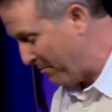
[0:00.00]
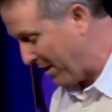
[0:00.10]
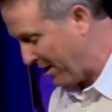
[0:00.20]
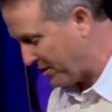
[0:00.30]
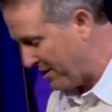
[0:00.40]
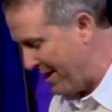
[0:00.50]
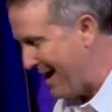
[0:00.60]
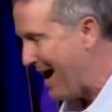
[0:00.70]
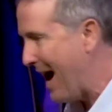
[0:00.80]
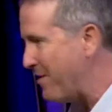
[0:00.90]
because
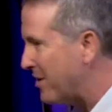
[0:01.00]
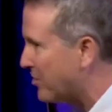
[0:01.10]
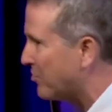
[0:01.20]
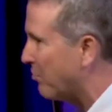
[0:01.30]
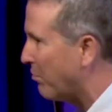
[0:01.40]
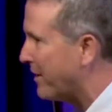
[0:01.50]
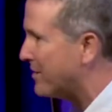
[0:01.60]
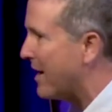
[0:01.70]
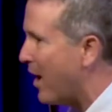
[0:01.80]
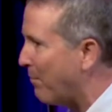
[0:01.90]
I think
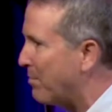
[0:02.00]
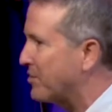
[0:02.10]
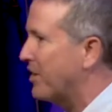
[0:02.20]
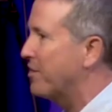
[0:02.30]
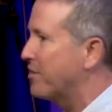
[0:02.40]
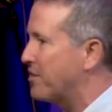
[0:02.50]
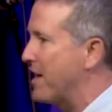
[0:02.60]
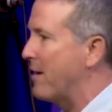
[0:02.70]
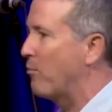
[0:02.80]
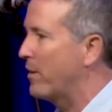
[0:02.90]
stories help us
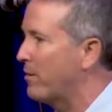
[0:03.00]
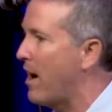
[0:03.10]
understand what